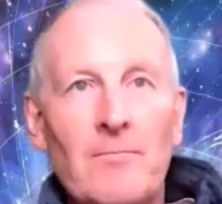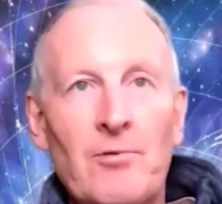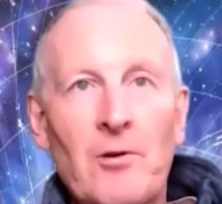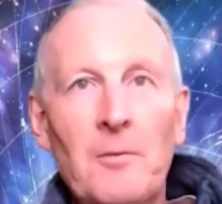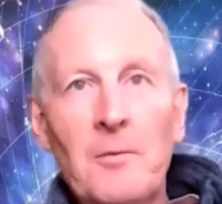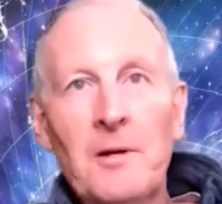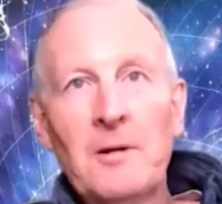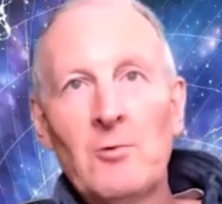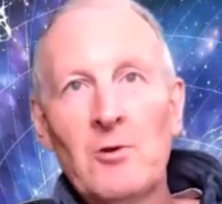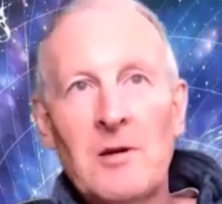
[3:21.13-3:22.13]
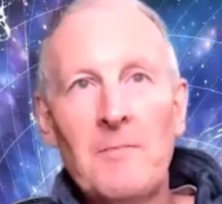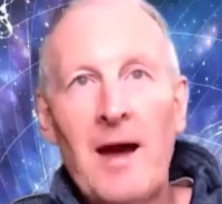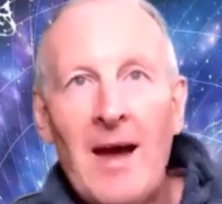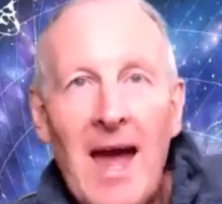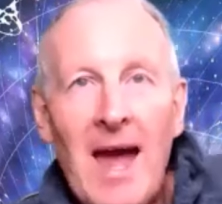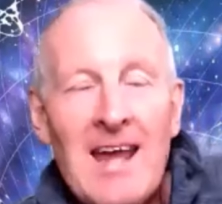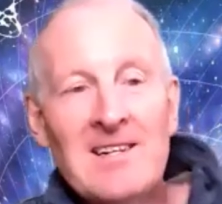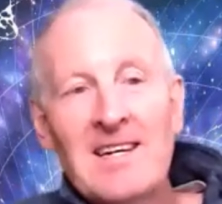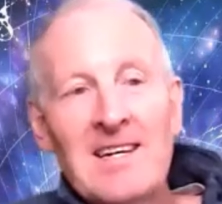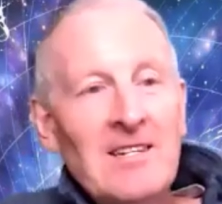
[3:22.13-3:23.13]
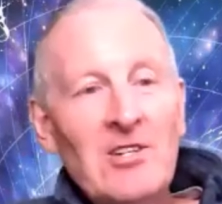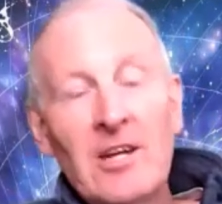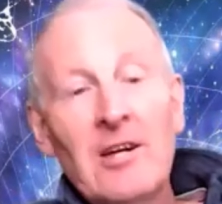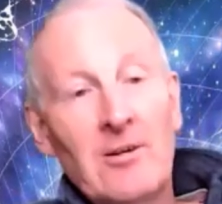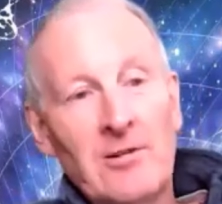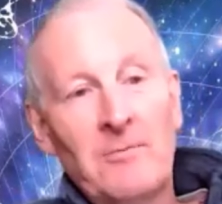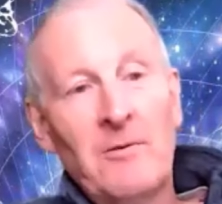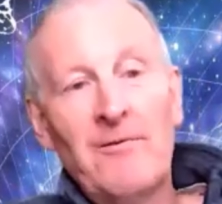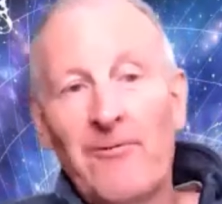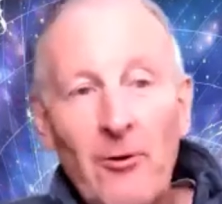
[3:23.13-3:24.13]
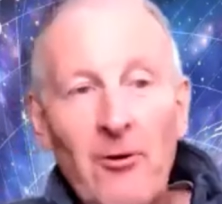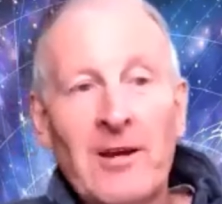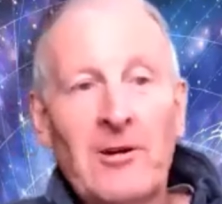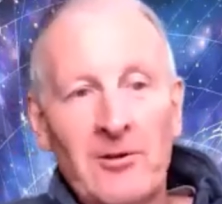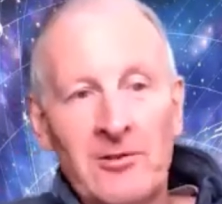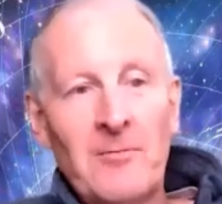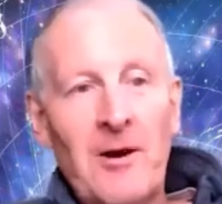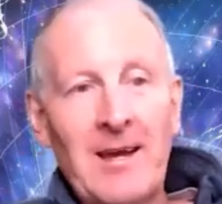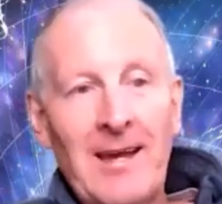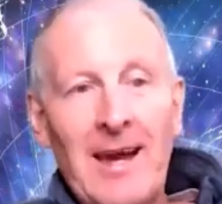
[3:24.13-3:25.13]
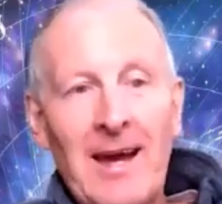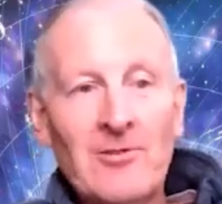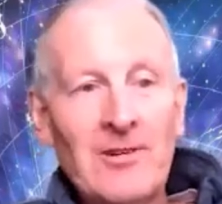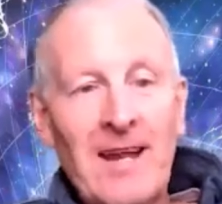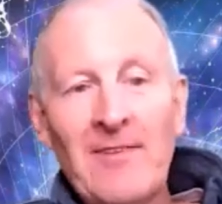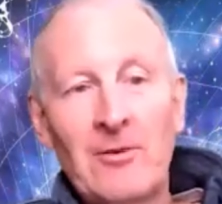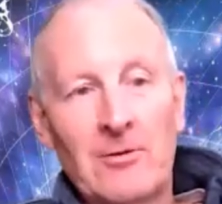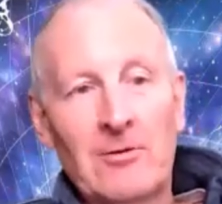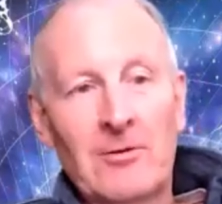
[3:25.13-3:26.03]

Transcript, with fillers: probably was about eighteen years before I got to my encounter in heaven.